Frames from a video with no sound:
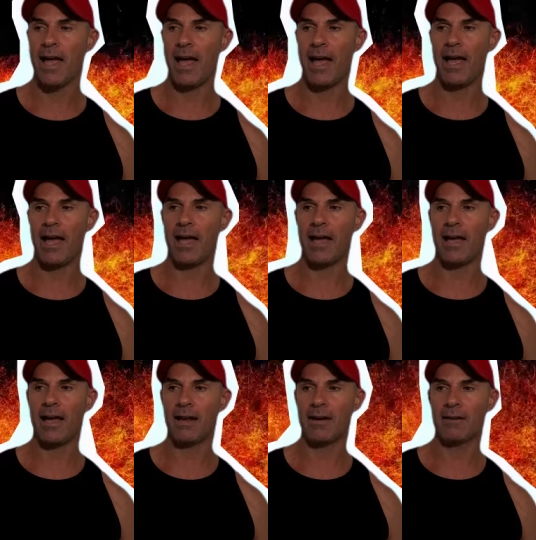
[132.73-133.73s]

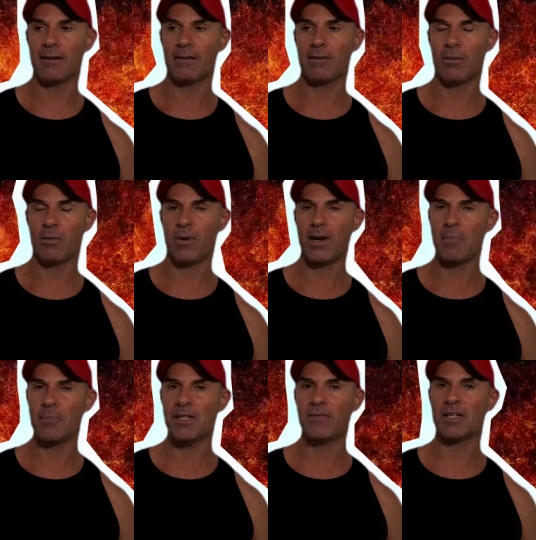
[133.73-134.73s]
And what
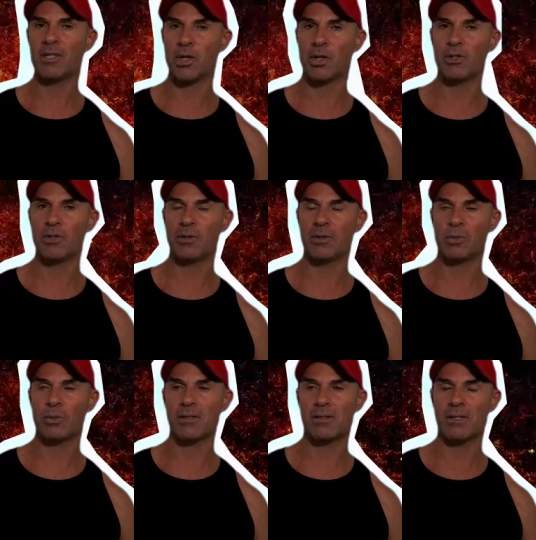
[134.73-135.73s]
happens if I told you it
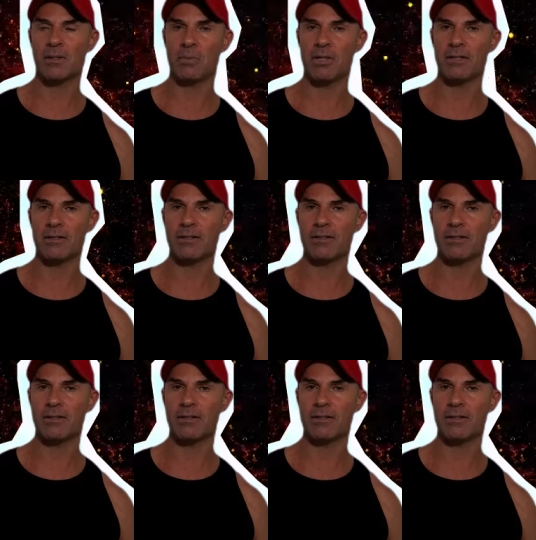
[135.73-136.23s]
was as simple as